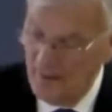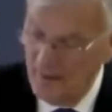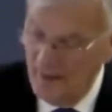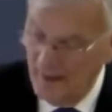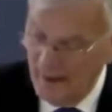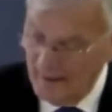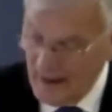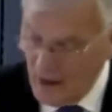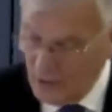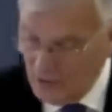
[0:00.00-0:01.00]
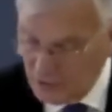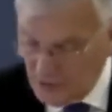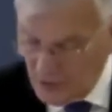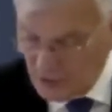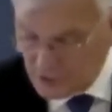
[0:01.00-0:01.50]
And how do
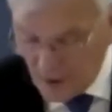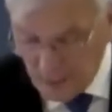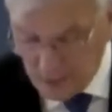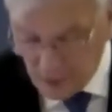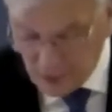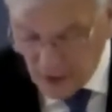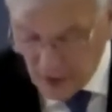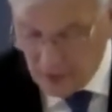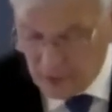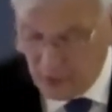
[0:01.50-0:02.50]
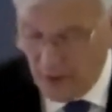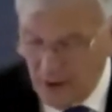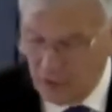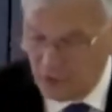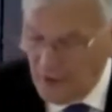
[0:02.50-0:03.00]
sinners come to share in
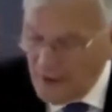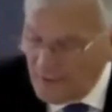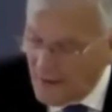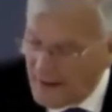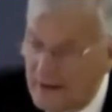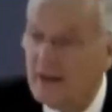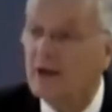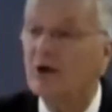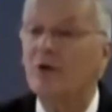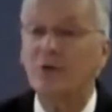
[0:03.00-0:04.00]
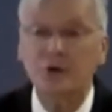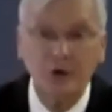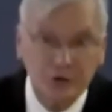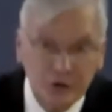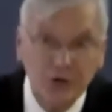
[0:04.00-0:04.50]
Christ? They hear the good
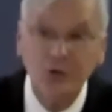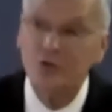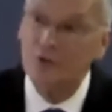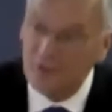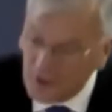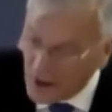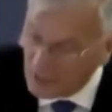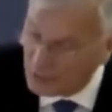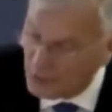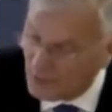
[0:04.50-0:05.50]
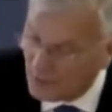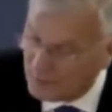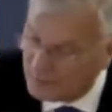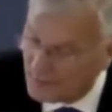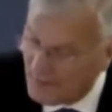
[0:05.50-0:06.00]
news of the gospel.
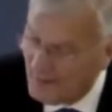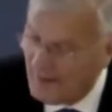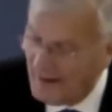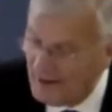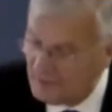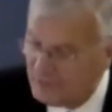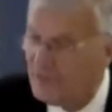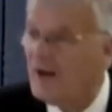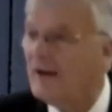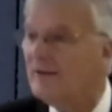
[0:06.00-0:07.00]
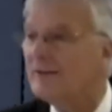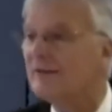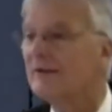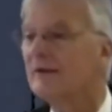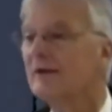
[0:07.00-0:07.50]
And faith
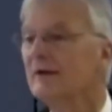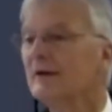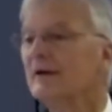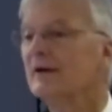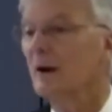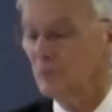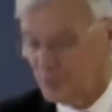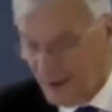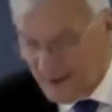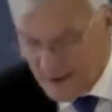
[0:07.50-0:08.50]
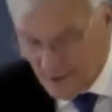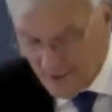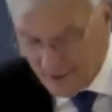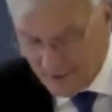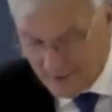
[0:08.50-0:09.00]
comes by hearing,
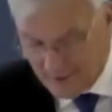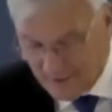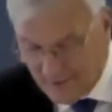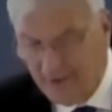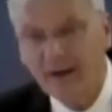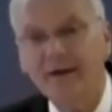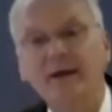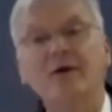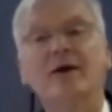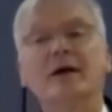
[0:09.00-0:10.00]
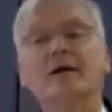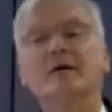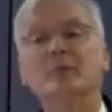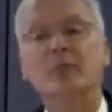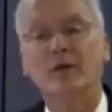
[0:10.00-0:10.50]
and hearing
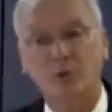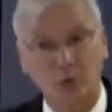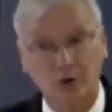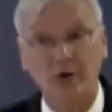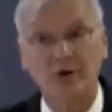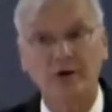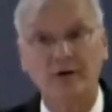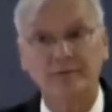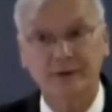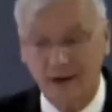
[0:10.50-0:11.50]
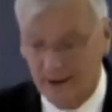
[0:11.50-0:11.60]
by the word of God.